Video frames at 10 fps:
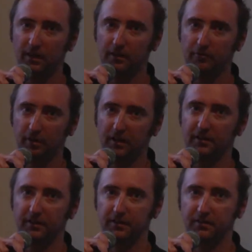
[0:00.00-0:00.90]
rather
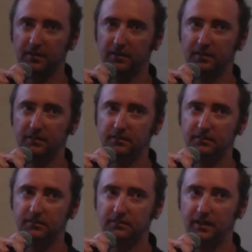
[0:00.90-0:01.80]
than
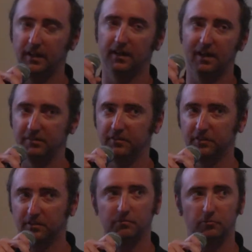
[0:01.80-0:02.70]
having
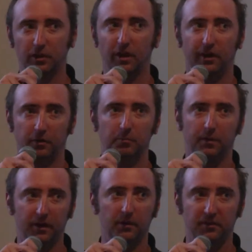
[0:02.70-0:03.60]
to rely on
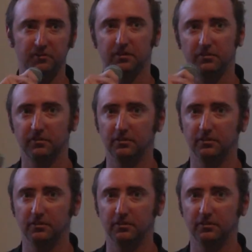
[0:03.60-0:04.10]
bioassays.